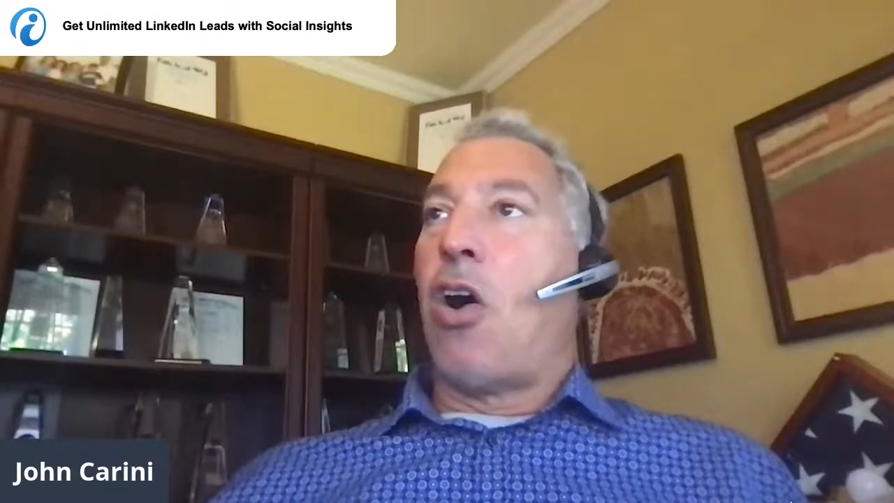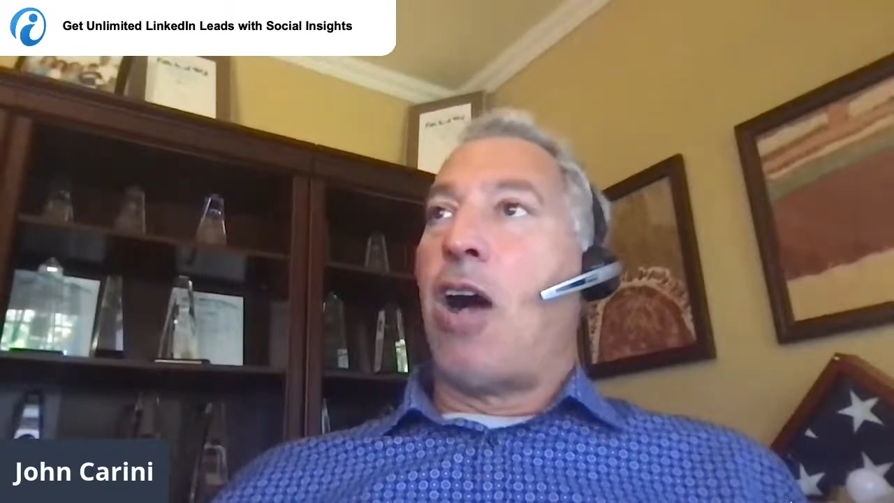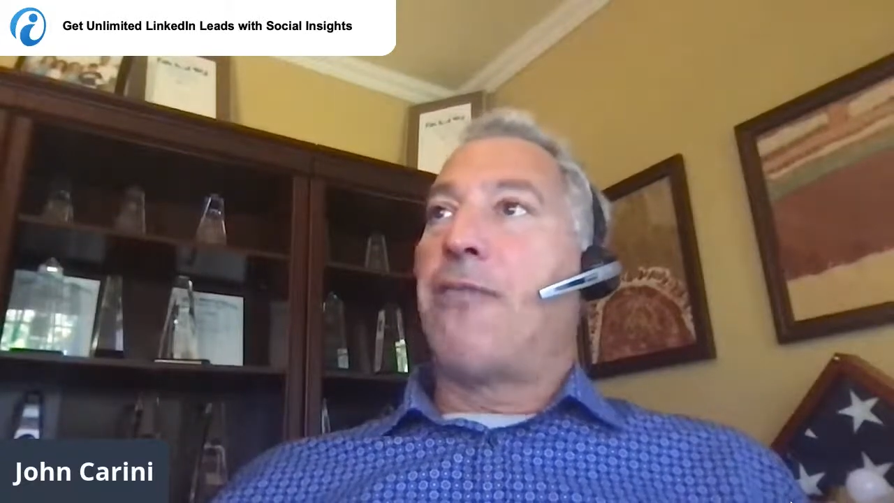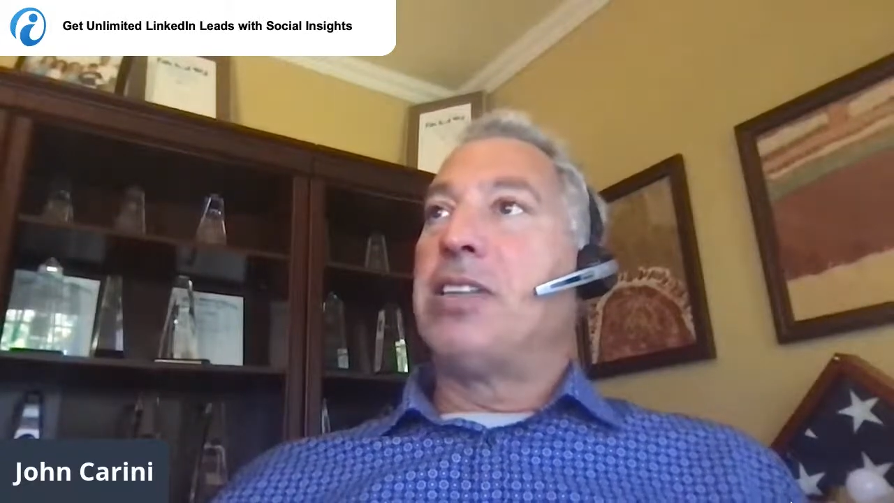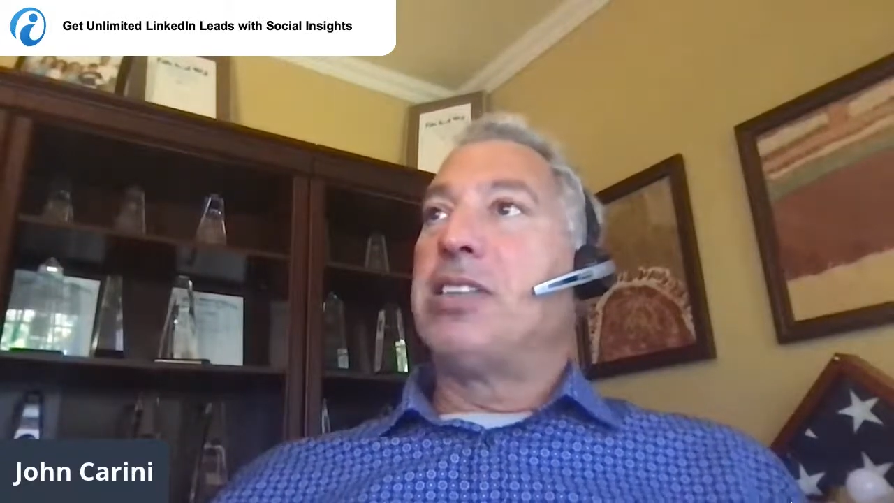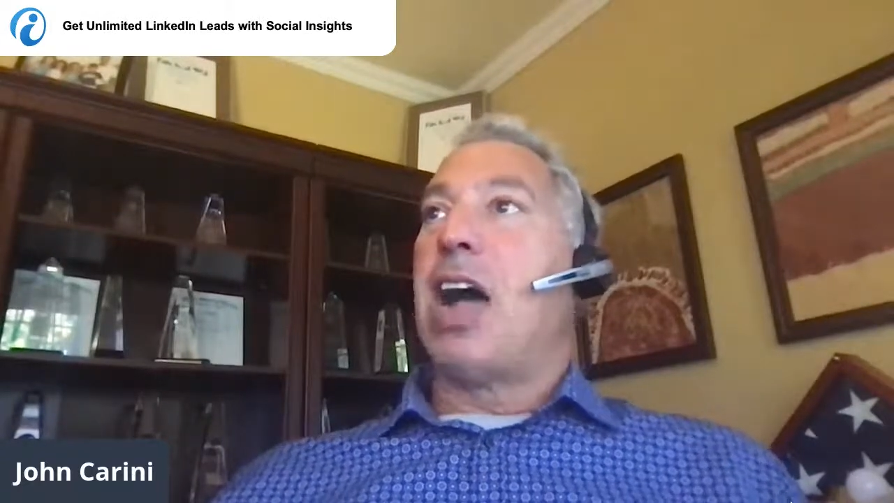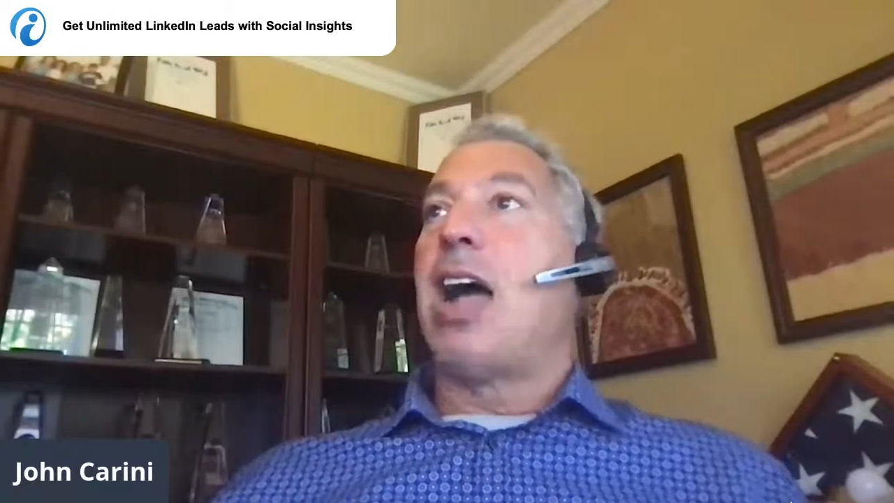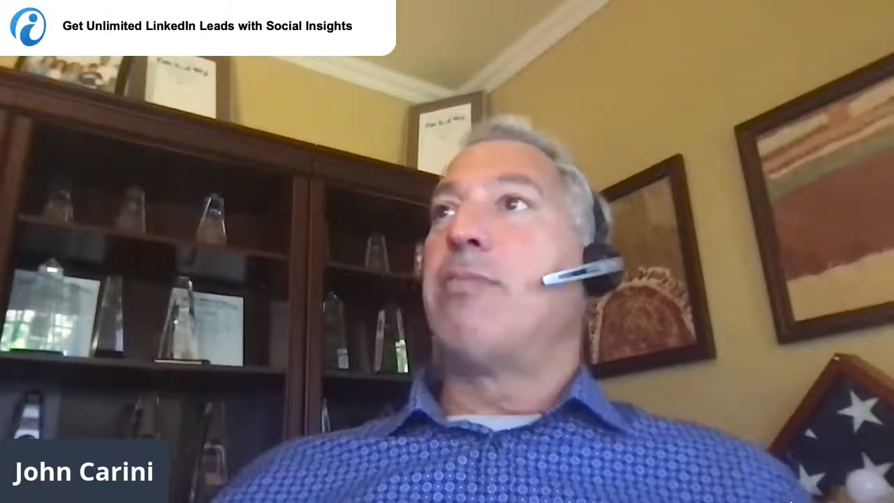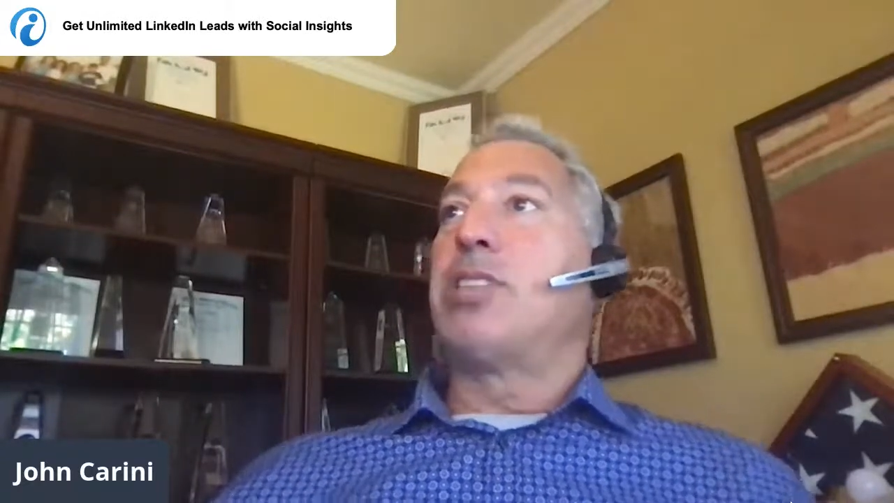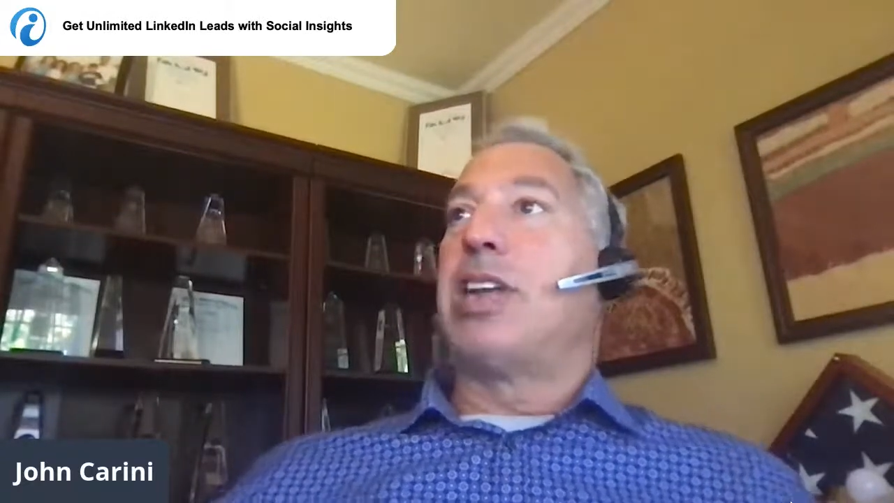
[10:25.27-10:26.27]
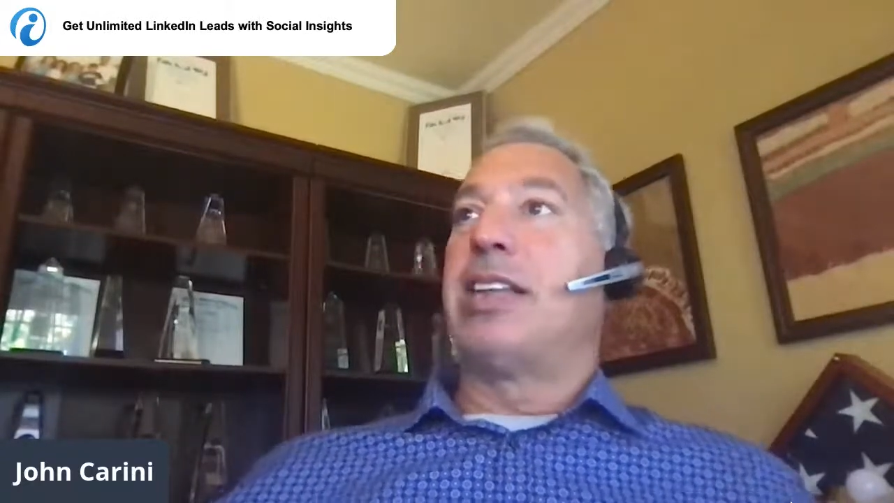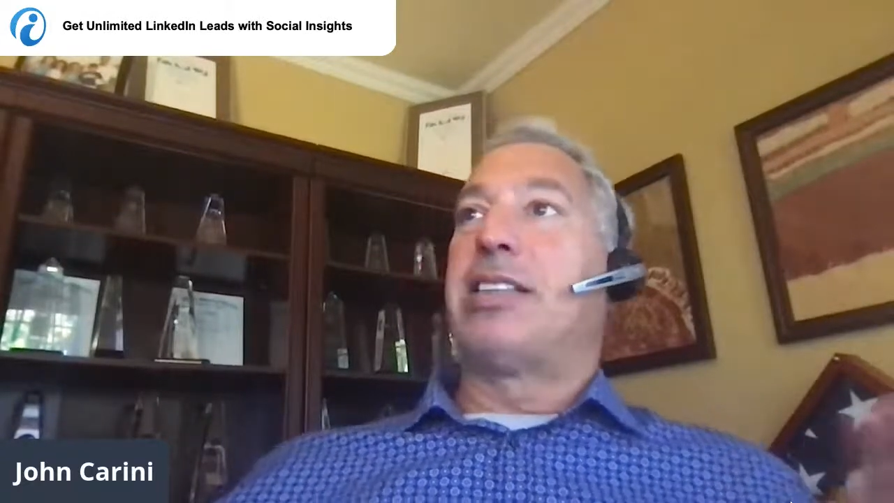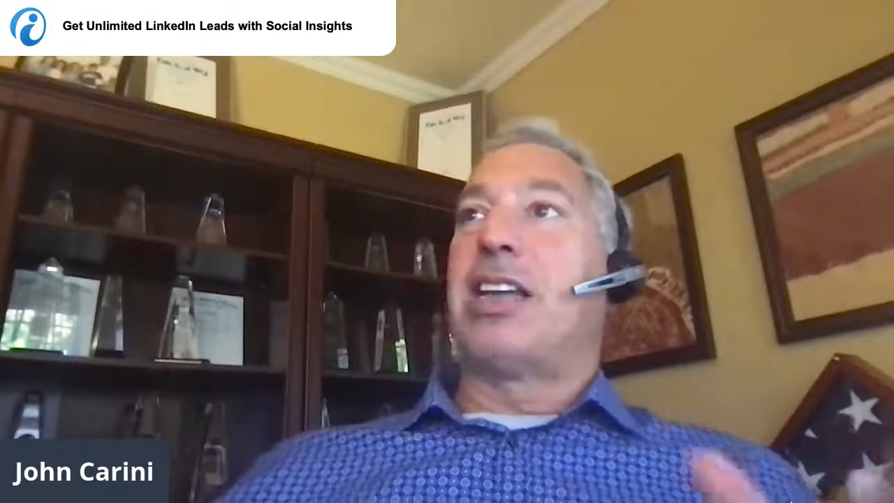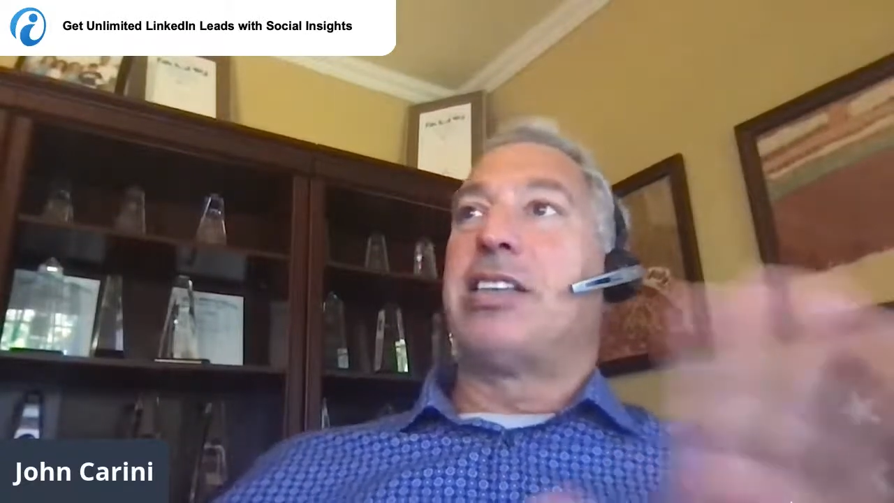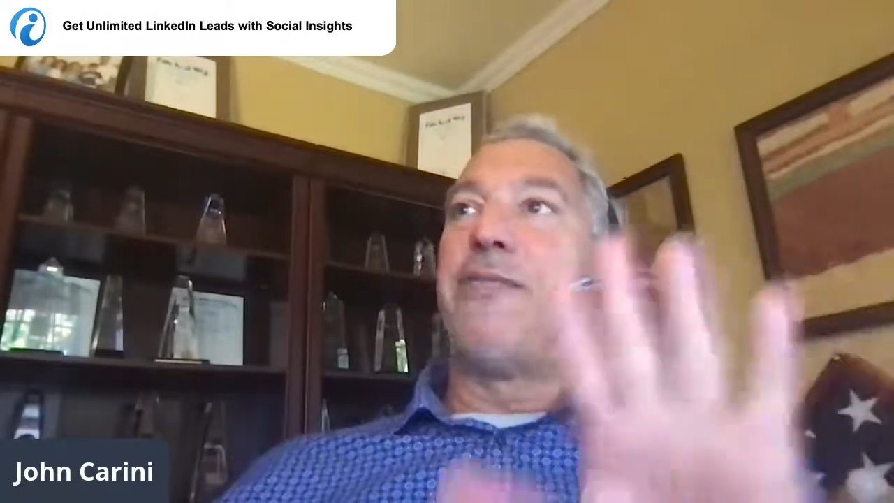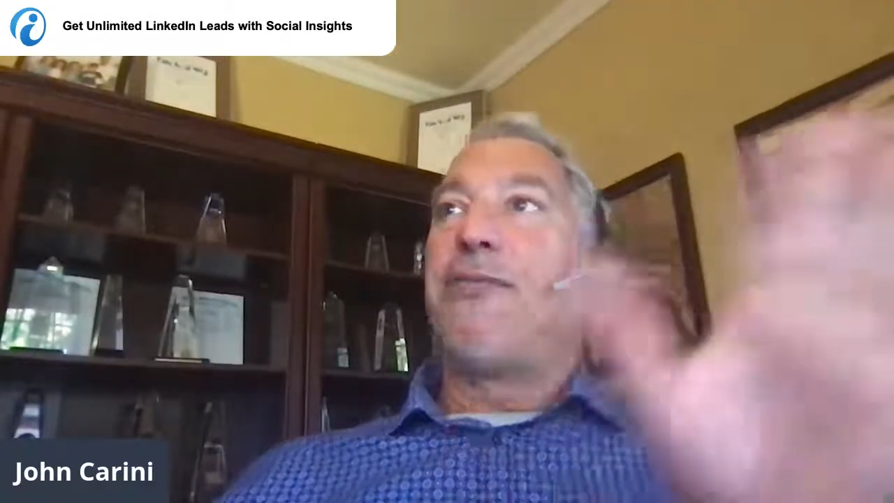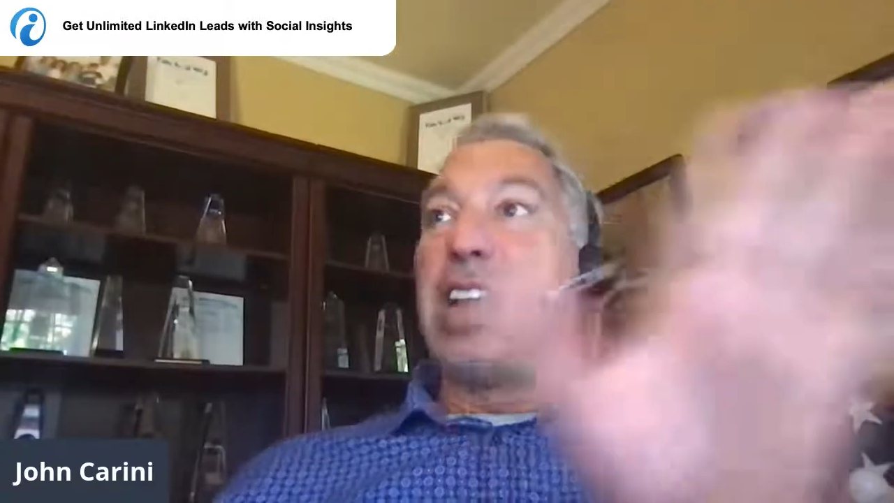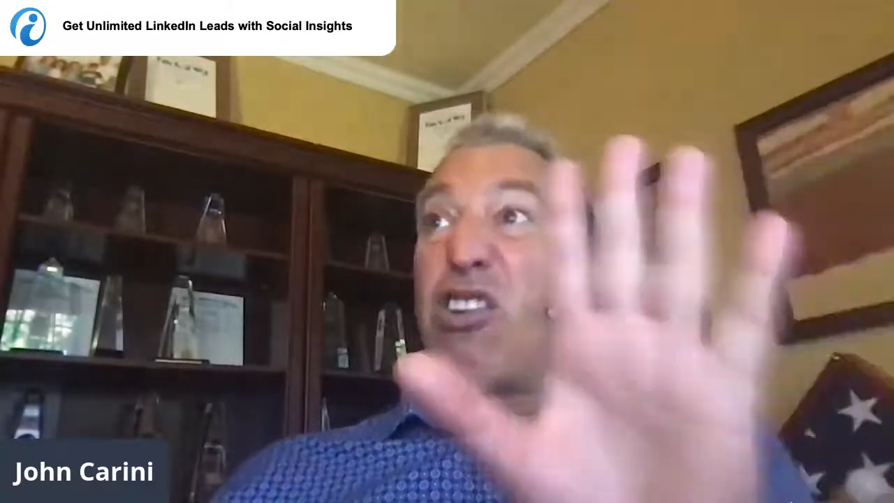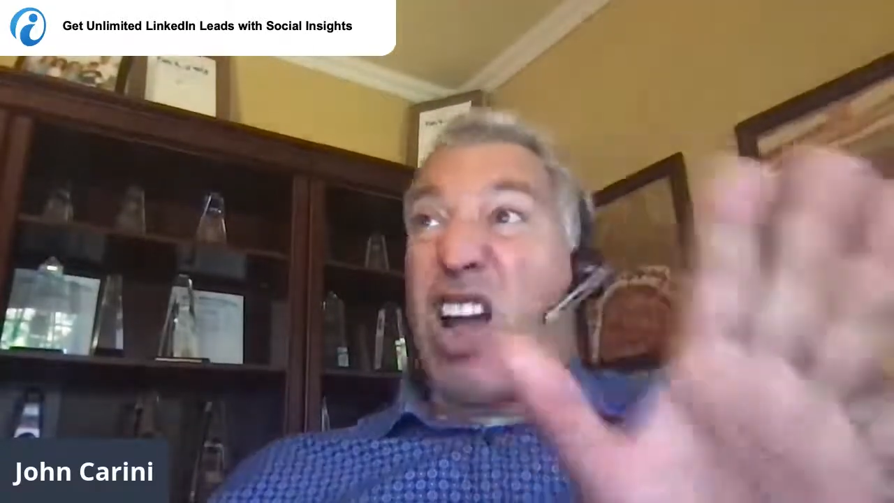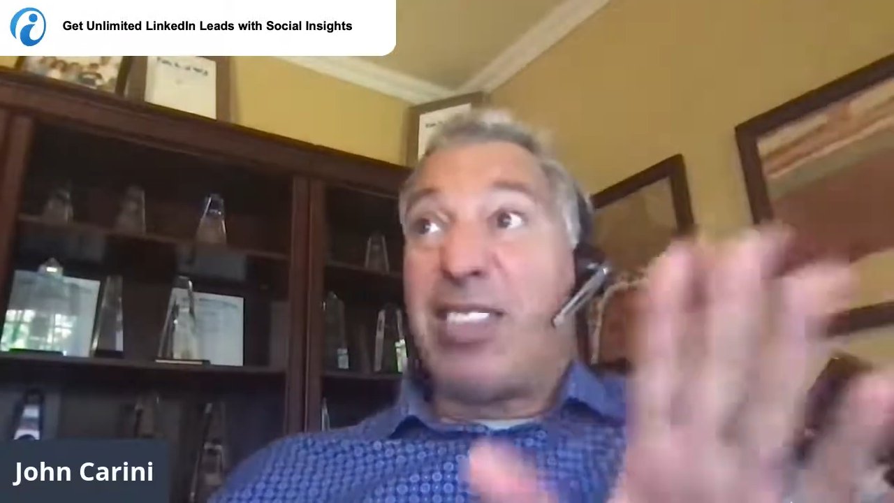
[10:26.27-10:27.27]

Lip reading: oftentimes it doesn't figure